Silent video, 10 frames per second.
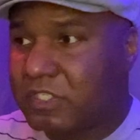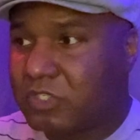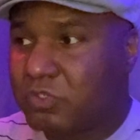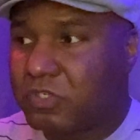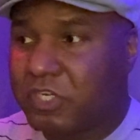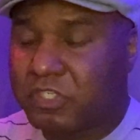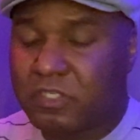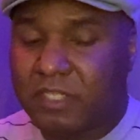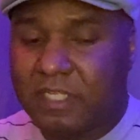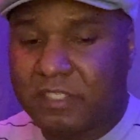is
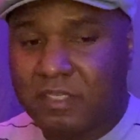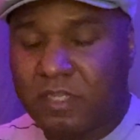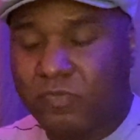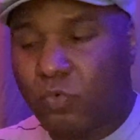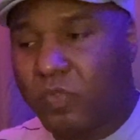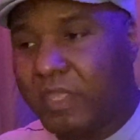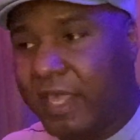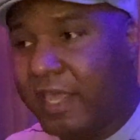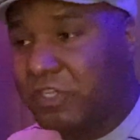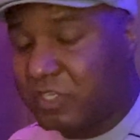traditionally intended for the
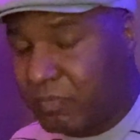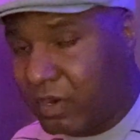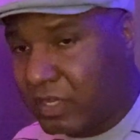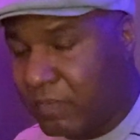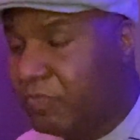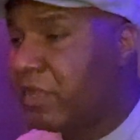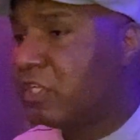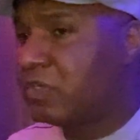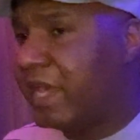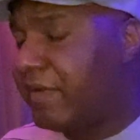Asian market.
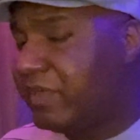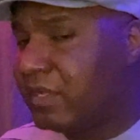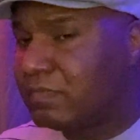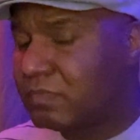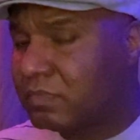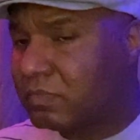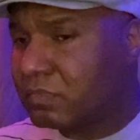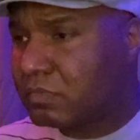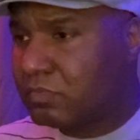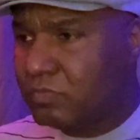So having
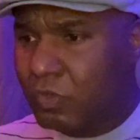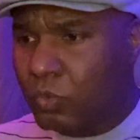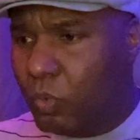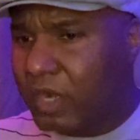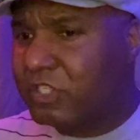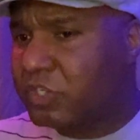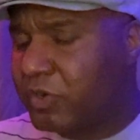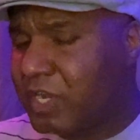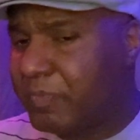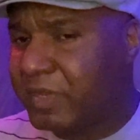one
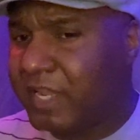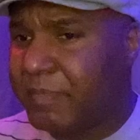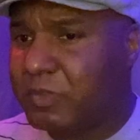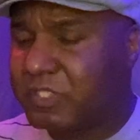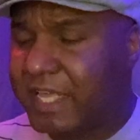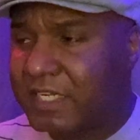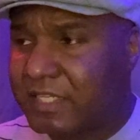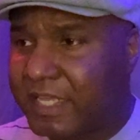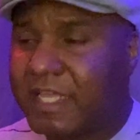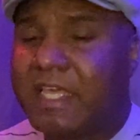turn up in Naples,
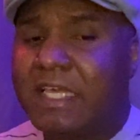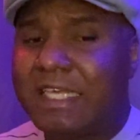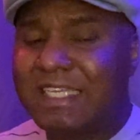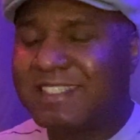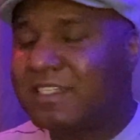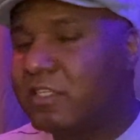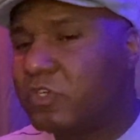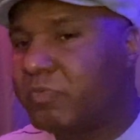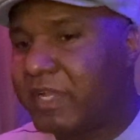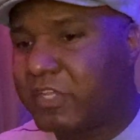Italy is a
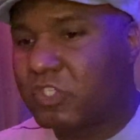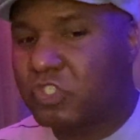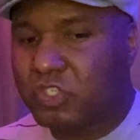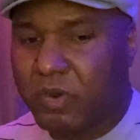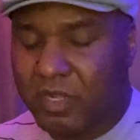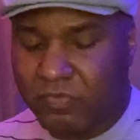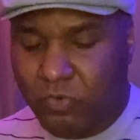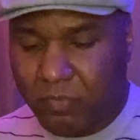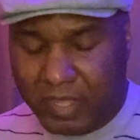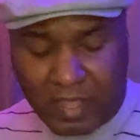little bit concerning
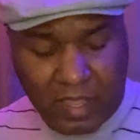for me.